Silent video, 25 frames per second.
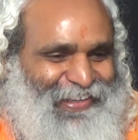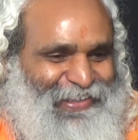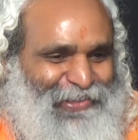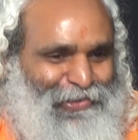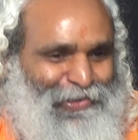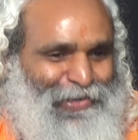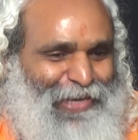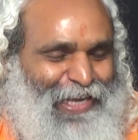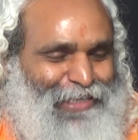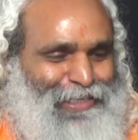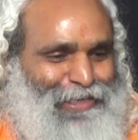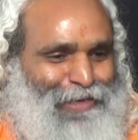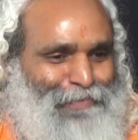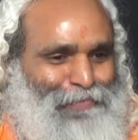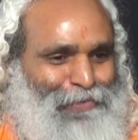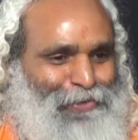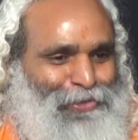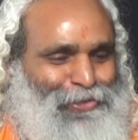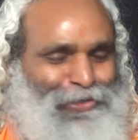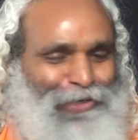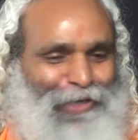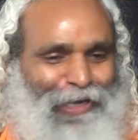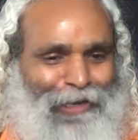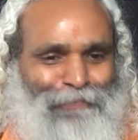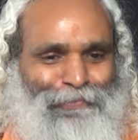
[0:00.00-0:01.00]
So you are
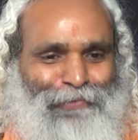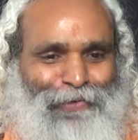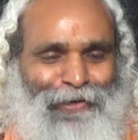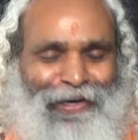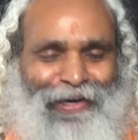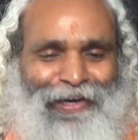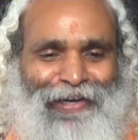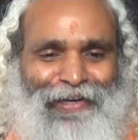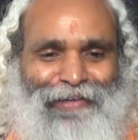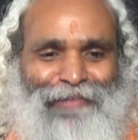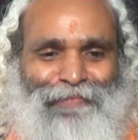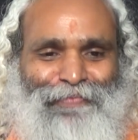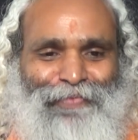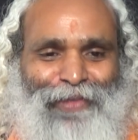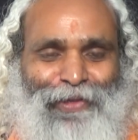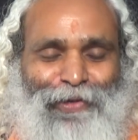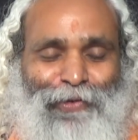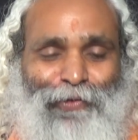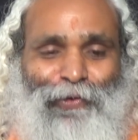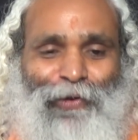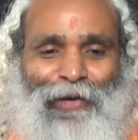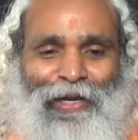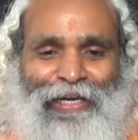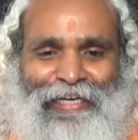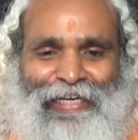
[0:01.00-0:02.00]
supposed to offer
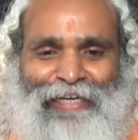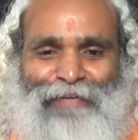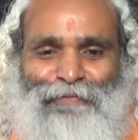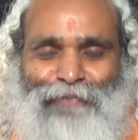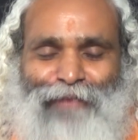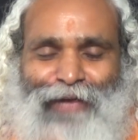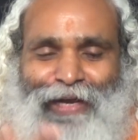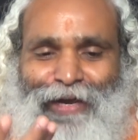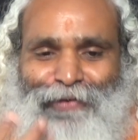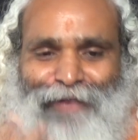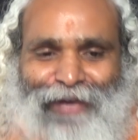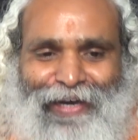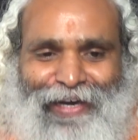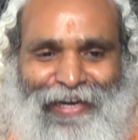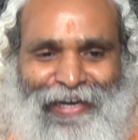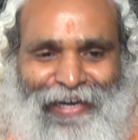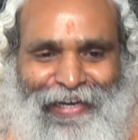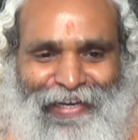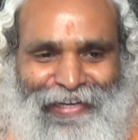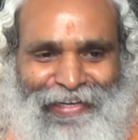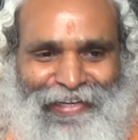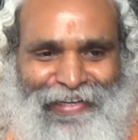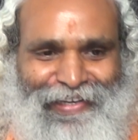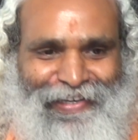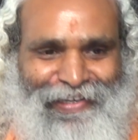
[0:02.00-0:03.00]
golden
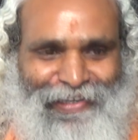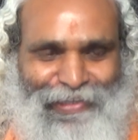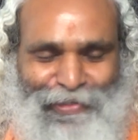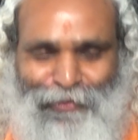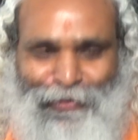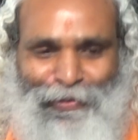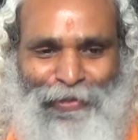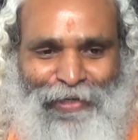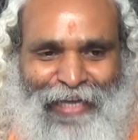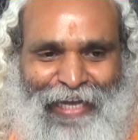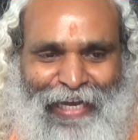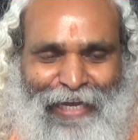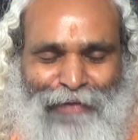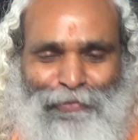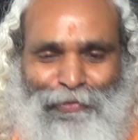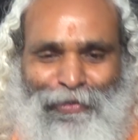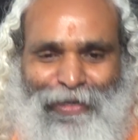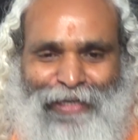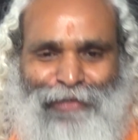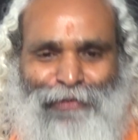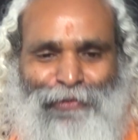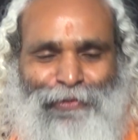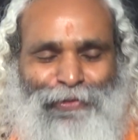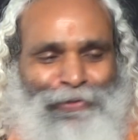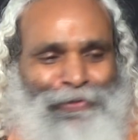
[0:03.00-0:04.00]
flower. You don't have,
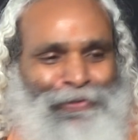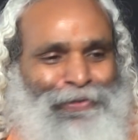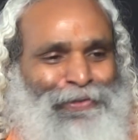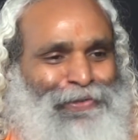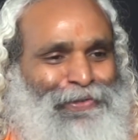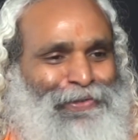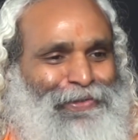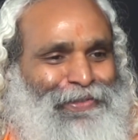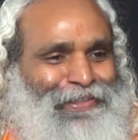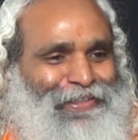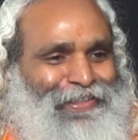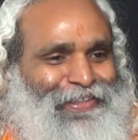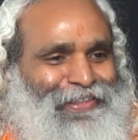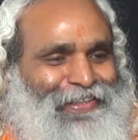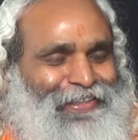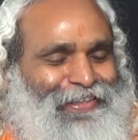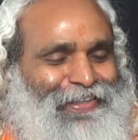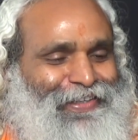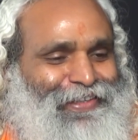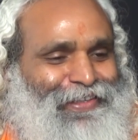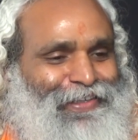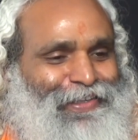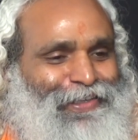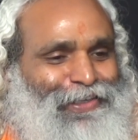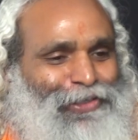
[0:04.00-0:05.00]
what you do?
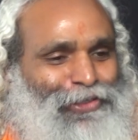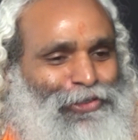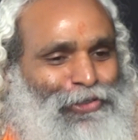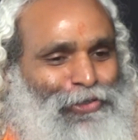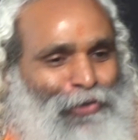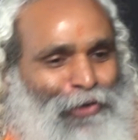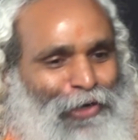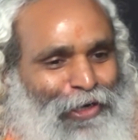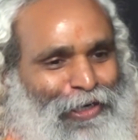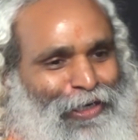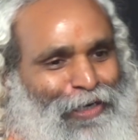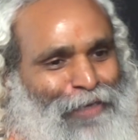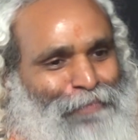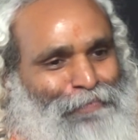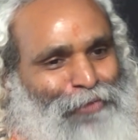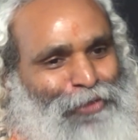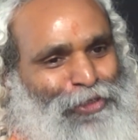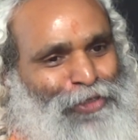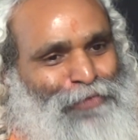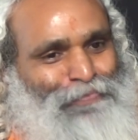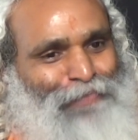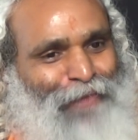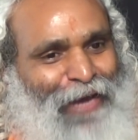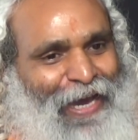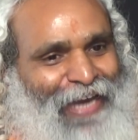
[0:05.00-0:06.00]
Swarna
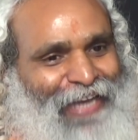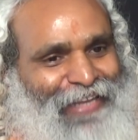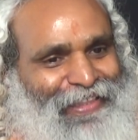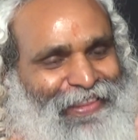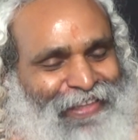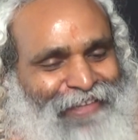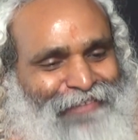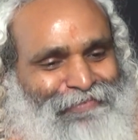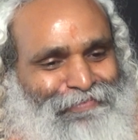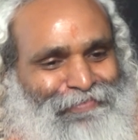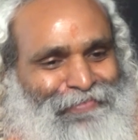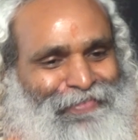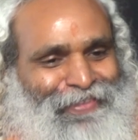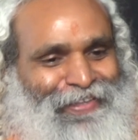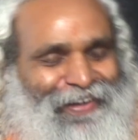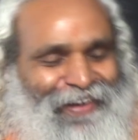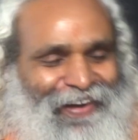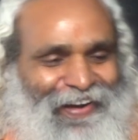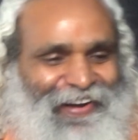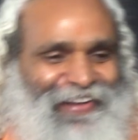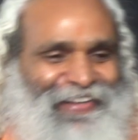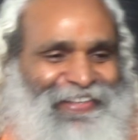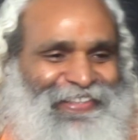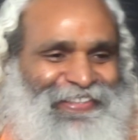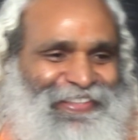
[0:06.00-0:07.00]
Pushpartham
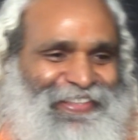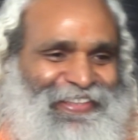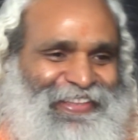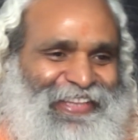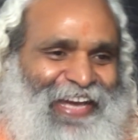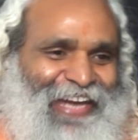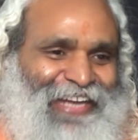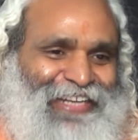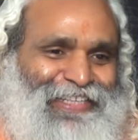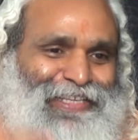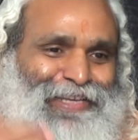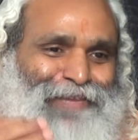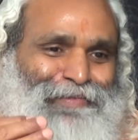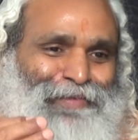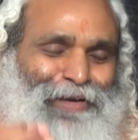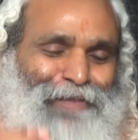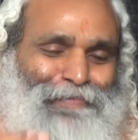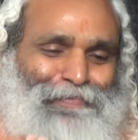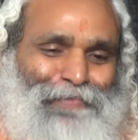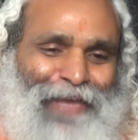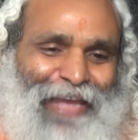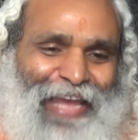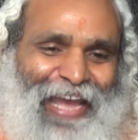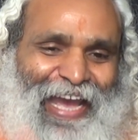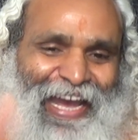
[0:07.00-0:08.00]
Akshatan
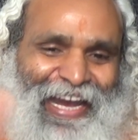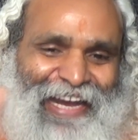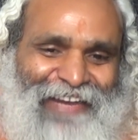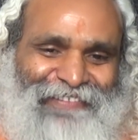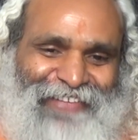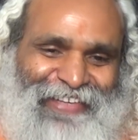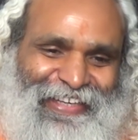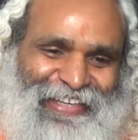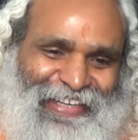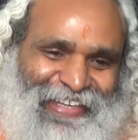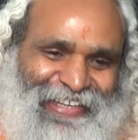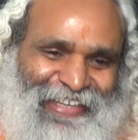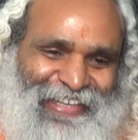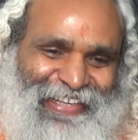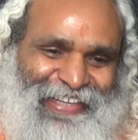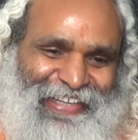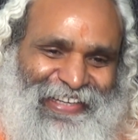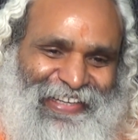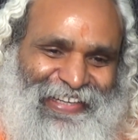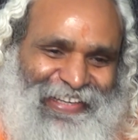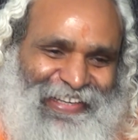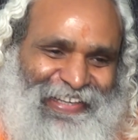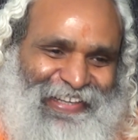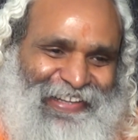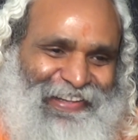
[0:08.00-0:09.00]

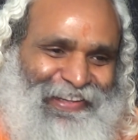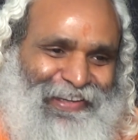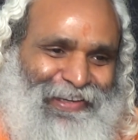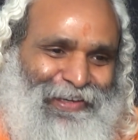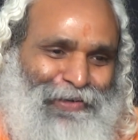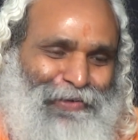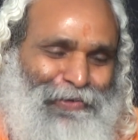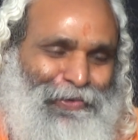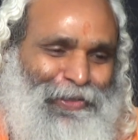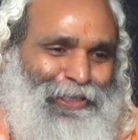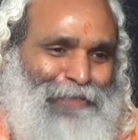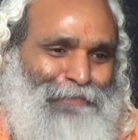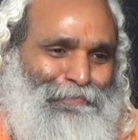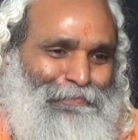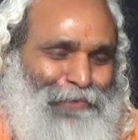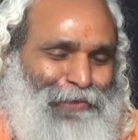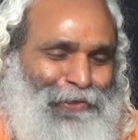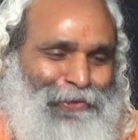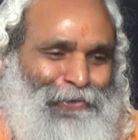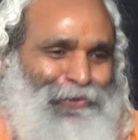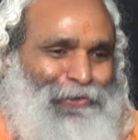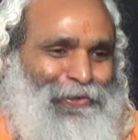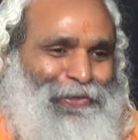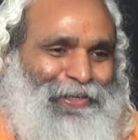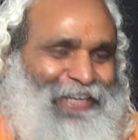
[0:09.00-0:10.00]
Samarpayami. With a
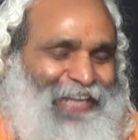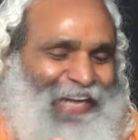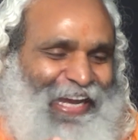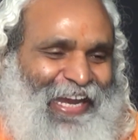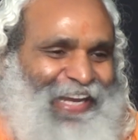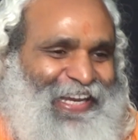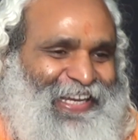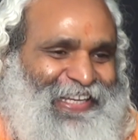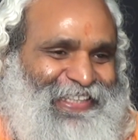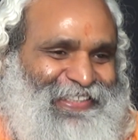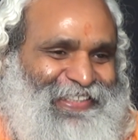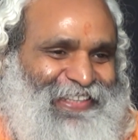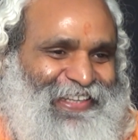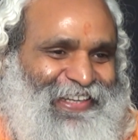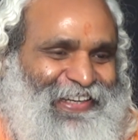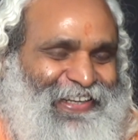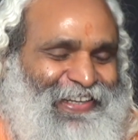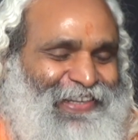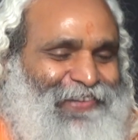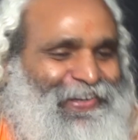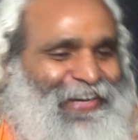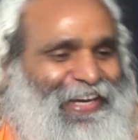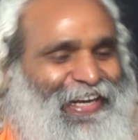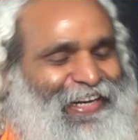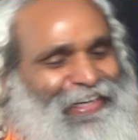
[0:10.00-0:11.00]
few rice,
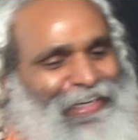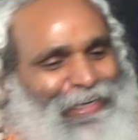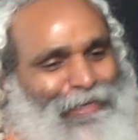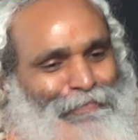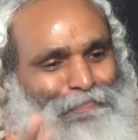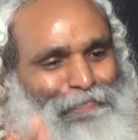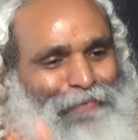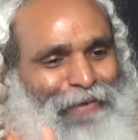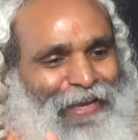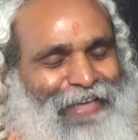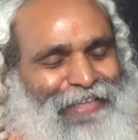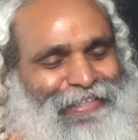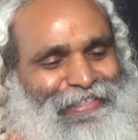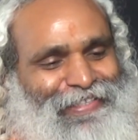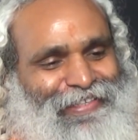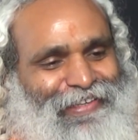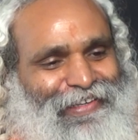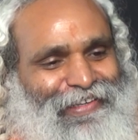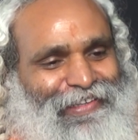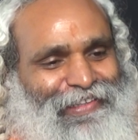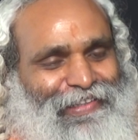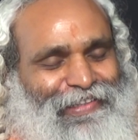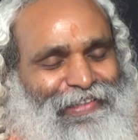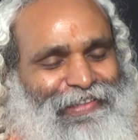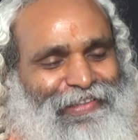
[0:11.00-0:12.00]
you can replace
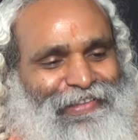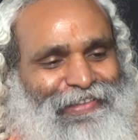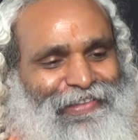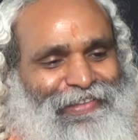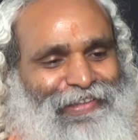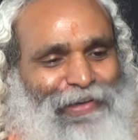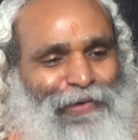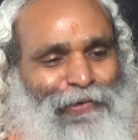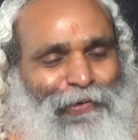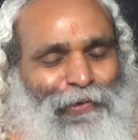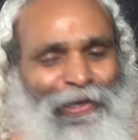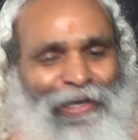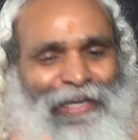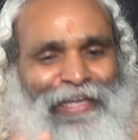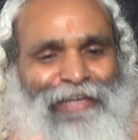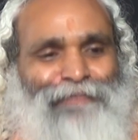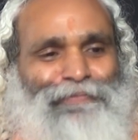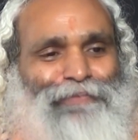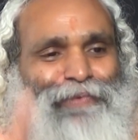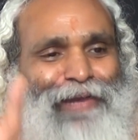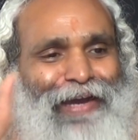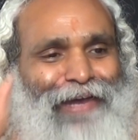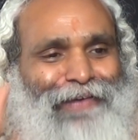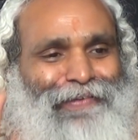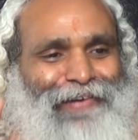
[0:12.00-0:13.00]
the golden
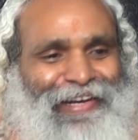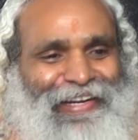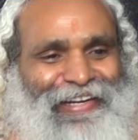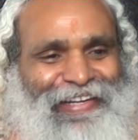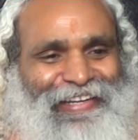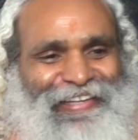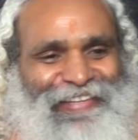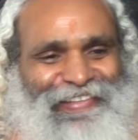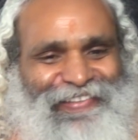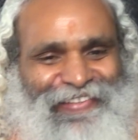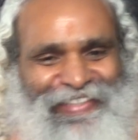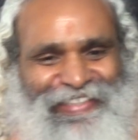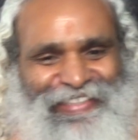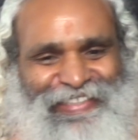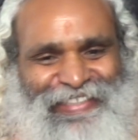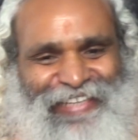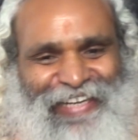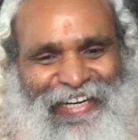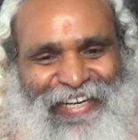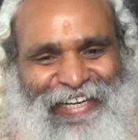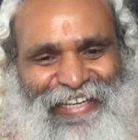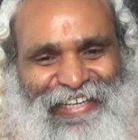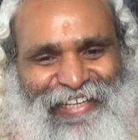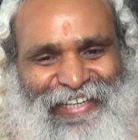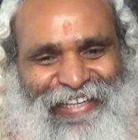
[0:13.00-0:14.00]
flower. You
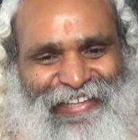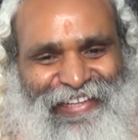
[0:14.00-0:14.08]
understand?